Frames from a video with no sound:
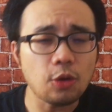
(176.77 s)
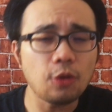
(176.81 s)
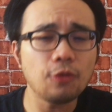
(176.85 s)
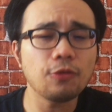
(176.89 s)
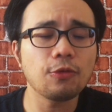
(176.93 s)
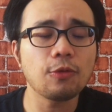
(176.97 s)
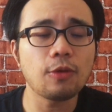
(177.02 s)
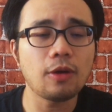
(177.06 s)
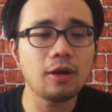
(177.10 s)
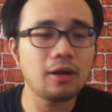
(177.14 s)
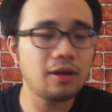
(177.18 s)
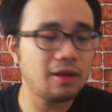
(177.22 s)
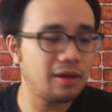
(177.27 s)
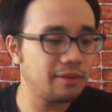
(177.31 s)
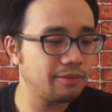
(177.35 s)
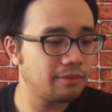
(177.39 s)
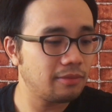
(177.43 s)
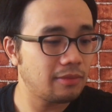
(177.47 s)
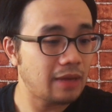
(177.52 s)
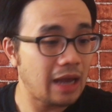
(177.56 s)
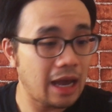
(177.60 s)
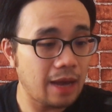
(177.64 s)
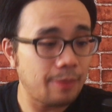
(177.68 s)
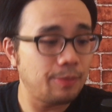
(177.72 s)
So overall,
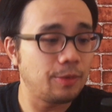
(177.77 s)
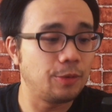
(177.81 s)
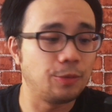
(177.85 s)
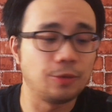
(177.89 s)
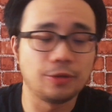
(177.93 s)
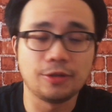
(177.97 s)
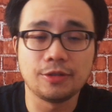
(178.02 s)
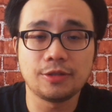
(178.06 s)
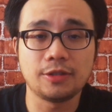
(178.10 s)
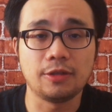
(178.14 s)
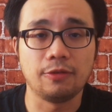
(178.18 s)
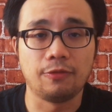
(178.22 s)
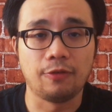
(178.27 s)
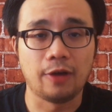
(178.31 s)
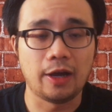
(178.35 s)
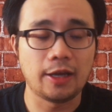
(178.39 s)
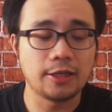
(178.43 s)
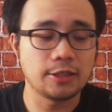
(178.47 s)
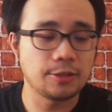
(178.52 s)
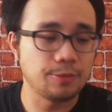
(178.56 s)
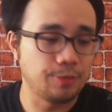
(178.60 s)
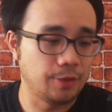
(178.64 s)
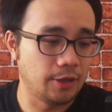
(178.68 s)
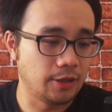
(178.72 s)
I'm happy with this
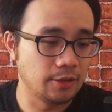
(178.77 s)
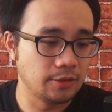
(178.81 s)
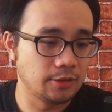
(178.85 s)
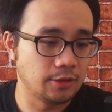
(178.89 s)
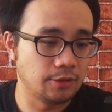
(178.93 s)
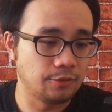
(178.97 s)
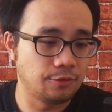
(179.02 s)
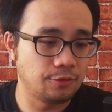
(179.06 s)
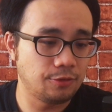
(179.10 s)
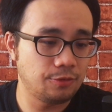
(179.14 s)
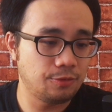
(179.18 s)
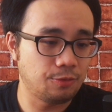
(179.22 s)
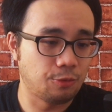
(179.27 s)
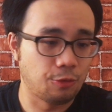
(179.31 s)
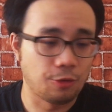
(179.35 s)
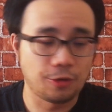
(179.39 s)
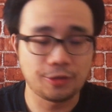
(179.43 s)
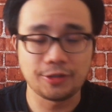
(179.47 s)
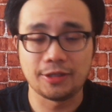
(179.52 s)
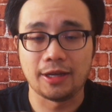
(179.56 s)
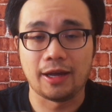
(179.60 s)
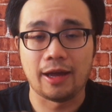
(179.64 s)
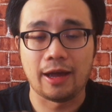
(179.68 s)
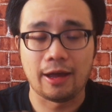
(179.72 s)
device because it
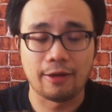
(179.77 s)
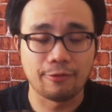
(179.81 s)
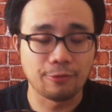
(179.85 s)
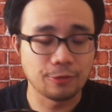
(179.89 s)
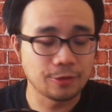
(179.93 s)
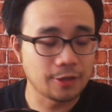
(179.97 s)
works to